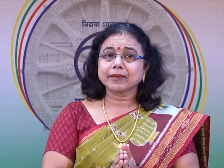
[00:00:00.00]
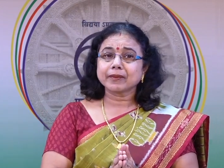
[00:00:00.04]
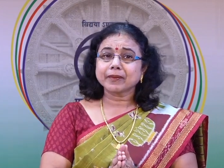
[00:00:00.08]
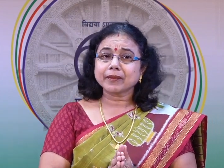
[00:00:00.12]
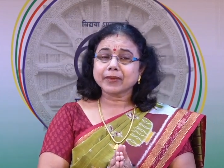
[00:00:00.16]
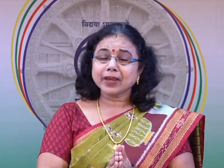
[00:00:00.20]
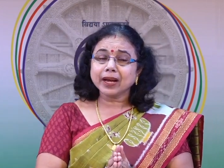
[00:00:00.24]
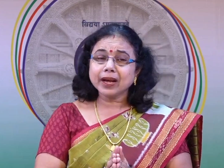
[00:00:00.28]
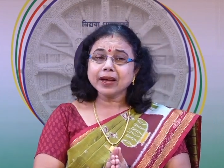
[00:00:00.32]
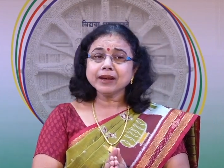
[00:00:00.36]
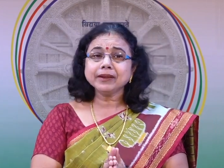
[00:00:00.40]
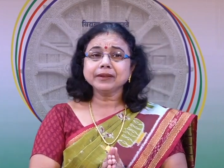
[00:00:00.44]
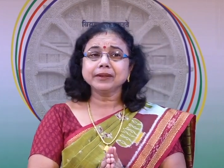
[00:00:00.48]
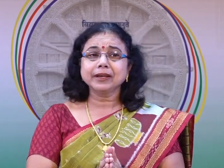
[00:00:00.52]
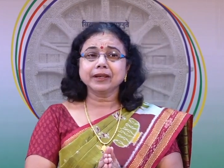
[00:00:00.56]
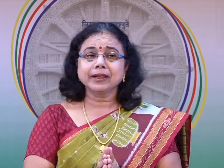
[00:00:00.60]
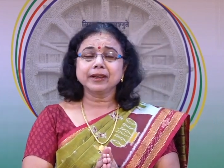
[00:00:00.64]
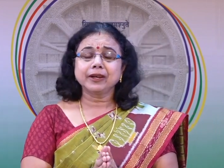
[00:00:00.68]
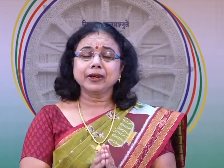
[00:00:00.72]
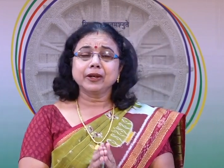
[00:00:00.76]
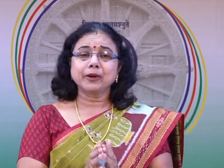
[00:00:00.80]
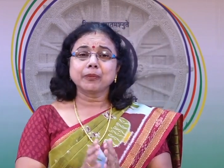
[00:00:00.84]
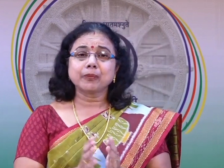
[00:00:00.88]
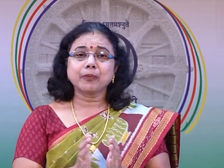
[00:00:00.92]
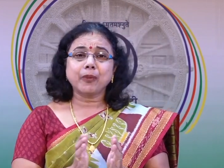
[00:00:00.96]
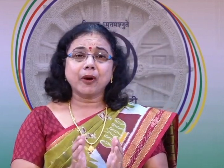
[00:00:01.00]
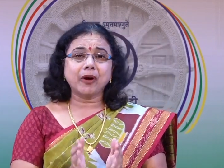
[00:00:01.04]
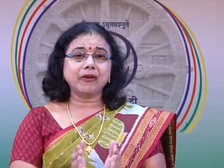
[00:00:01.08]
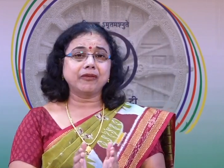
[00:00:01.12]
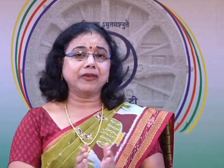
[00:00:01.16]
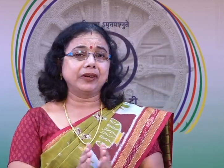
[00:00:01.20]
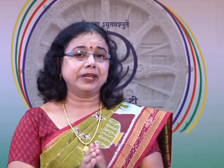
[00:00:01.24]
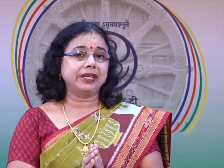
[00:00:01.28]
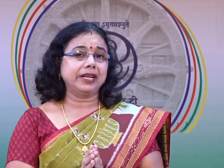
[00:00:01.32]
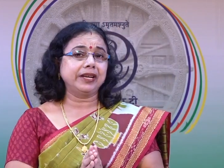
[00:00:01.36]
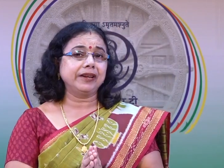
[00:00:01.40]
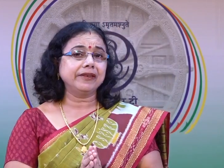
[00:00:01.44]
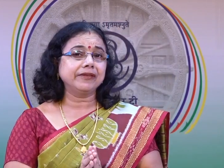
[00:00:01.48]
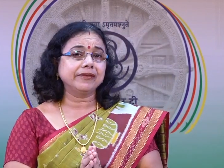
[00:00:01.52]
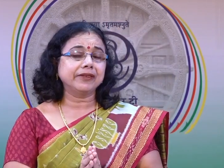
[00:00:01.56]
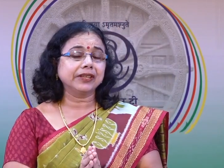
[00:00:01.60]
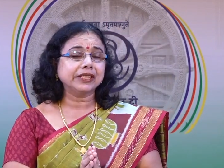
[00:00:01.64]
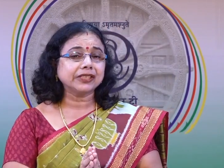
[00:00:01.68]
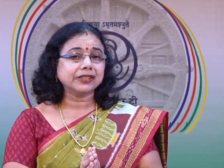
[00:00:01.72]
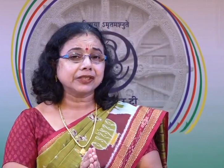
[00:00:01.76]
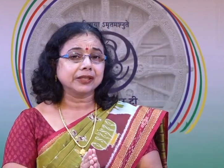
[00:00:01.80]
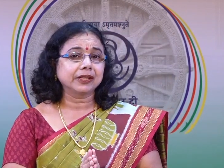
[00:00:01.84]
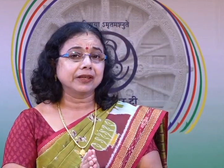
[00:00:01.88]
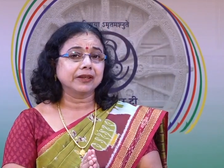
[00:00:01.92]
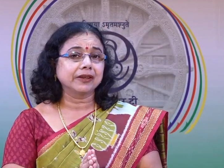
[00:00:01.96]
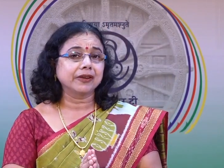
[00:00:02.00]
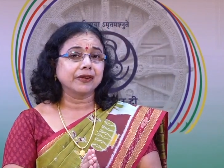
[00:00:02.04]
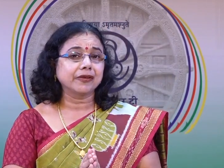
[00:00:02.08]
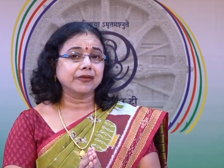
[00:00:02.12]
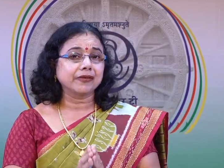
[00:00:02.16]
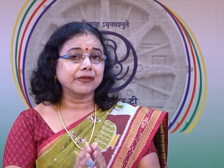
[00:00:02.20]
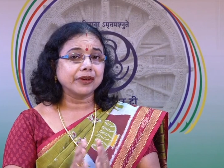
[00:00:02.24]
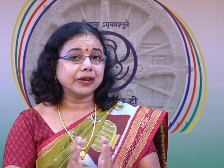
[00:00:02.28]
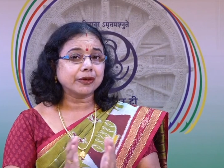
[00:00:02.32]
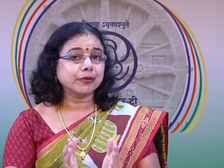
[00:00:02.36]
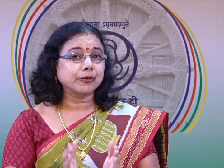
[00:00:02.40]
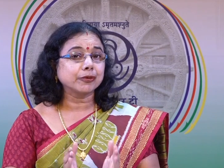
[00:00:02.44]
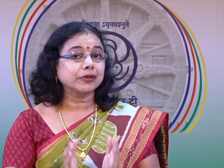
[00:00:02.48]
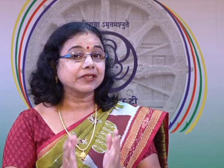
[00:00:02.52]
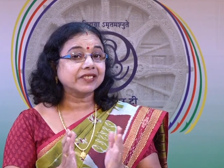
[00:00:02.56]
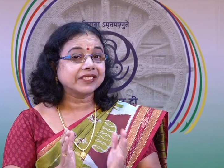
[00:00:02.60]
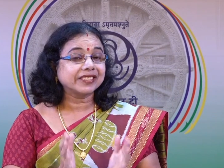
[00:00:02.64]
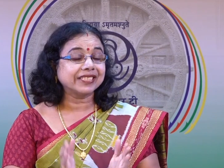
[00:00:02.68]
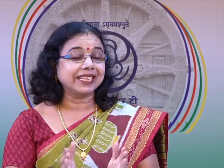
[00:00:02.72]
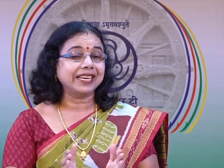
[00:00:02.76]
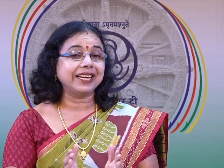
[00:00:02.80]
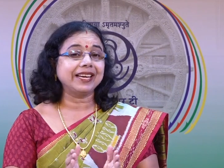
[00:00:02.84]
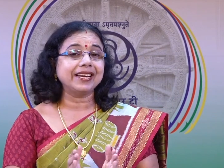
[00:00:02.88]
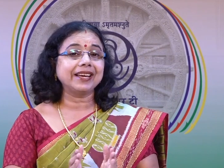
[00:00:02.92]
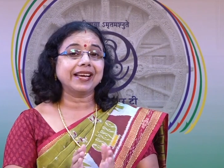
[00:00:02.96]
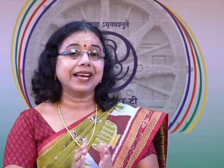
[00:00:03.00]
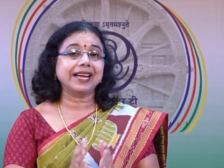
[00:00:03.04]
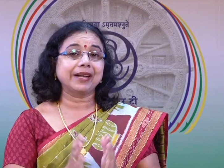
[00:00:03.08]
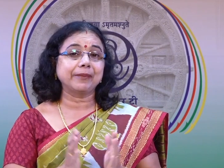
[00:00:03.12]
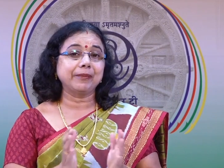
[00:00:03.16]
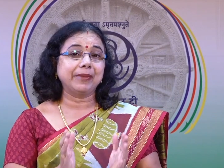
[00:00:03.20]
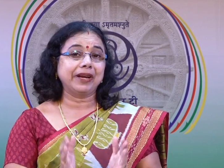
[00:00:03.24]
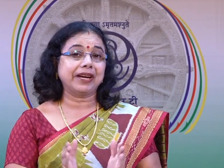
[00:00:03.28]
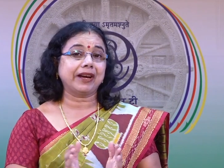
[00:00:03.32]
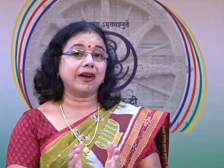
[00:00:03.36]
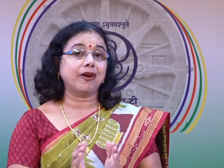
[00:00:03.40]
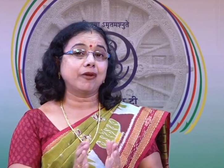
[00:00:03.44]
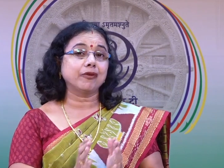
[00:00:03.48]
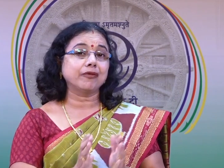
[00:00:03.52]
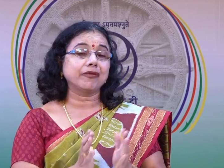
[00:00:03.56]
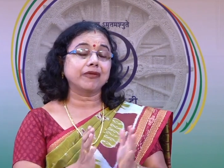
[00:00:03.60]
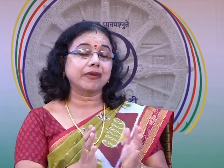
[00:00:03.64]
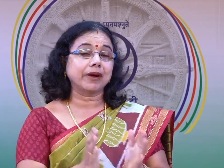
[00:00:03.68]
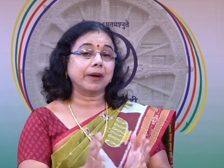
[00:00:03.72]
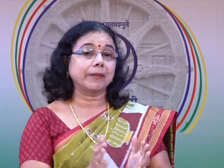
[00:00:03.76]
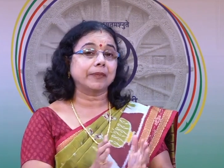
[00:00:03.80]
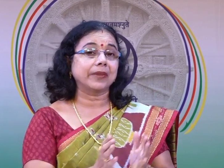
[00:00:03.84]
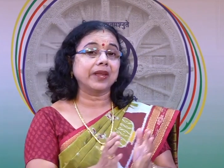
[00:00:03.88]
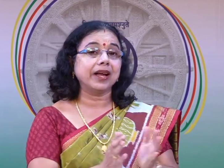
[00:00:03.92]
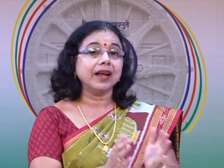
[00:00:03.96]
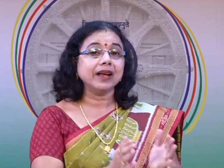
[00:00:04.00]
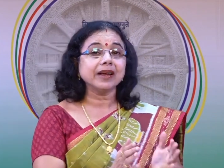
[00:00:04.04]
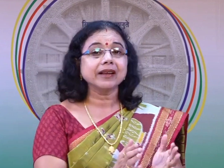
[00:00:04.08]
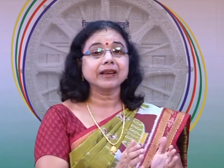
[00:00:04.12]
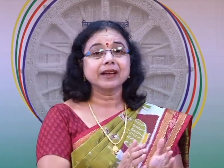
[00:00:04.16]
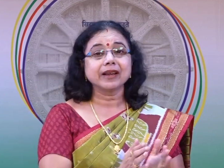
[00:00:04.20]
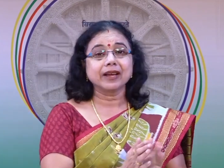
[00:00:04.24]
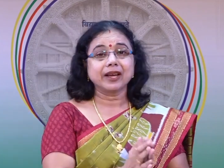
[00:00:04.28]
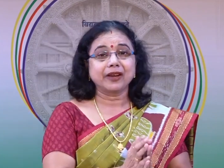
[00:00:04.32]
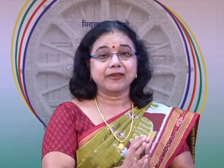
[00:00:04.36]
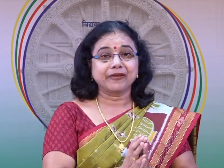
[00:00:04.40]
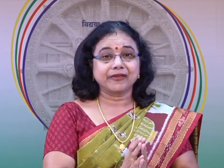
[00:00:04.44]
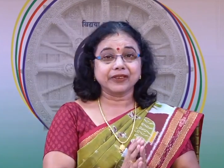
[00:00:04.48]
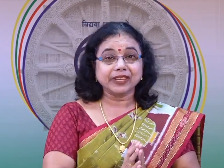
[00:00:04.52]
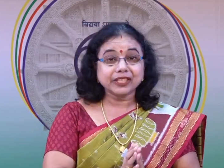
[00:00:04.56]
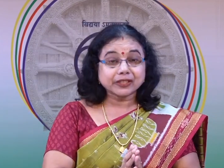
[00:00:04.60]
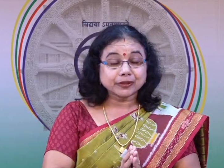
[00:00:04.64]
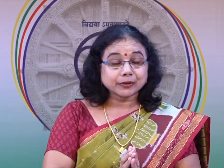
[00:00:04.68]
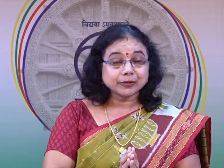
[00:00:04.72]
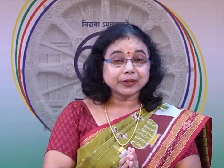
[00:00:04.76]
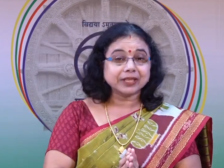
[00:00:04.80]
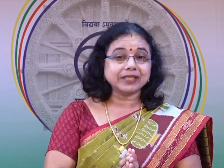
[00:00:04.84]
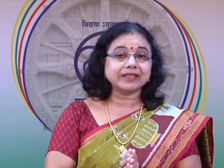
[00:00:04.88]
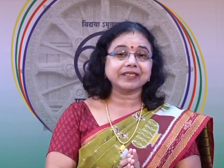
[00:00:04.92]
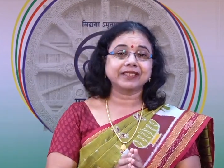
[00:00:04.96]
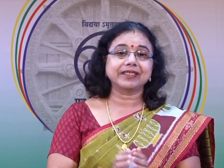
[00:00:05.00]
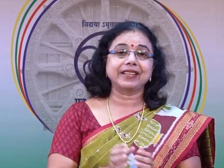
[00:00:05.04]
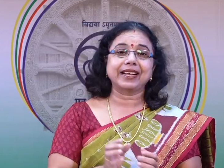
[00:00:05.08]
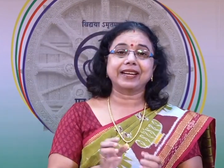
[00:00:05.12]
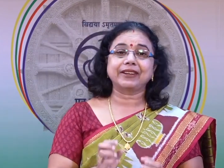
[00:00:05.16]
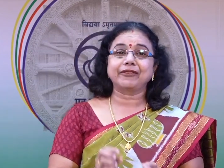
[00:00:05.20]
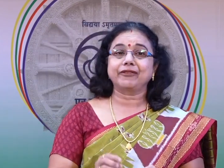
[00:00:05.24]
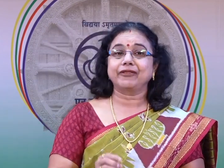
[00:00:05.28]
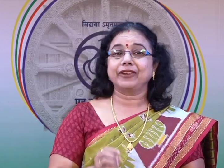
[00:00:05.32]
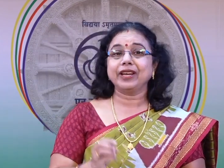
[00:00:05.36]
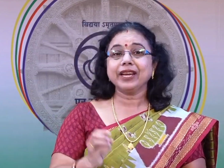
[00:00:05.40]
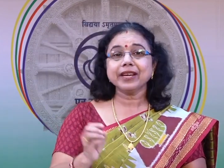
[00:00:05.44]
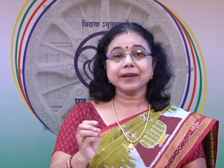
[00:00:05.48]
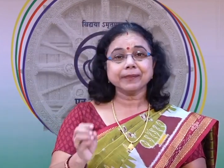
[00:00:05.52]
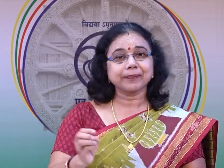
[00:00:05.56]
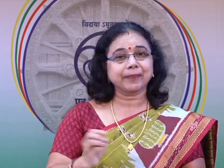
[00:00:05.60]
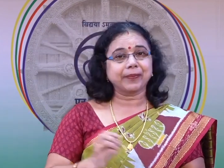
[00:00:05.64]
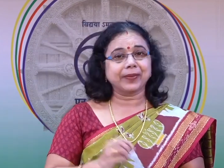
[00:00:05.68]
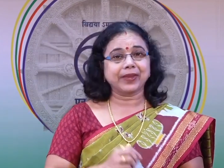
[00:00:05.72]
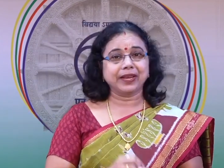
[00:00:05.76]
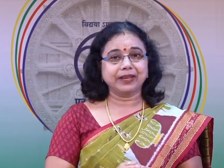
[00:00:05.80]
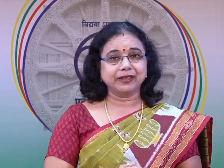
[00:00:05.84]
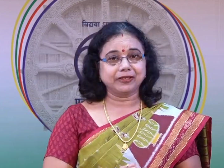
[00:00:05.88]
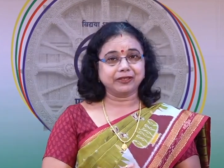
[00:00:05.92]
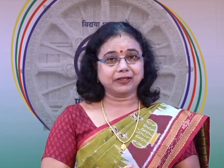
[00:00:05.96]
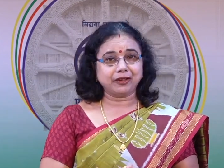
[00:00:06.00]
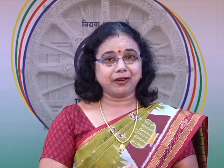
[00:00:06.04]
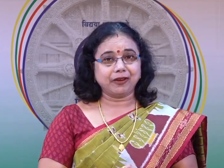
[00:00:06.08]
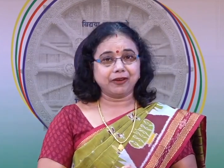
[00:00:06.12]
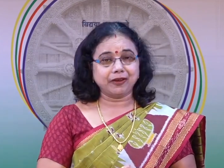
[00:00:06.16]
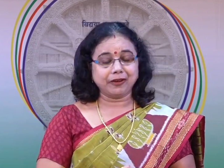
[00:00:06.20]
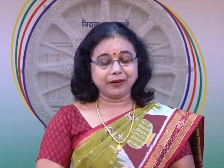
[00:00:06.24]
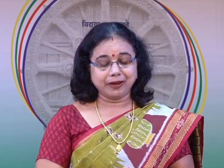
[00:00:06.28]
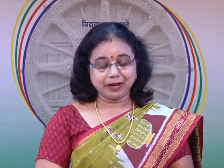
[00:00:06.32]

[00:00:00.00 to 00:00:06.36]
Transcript: the poverty which we could see and make out from the visuals that we saw.